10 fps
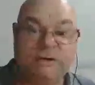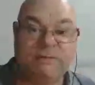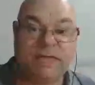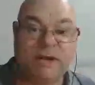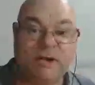
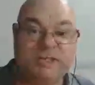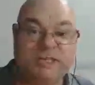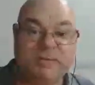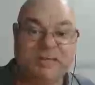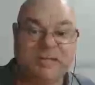they're not
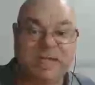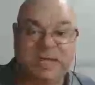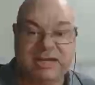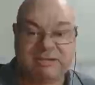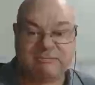something that
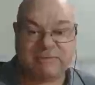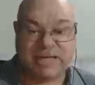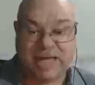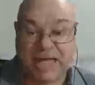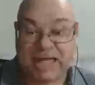he
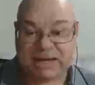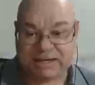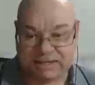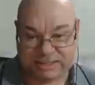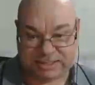
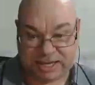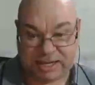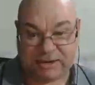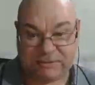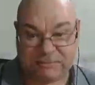can attack.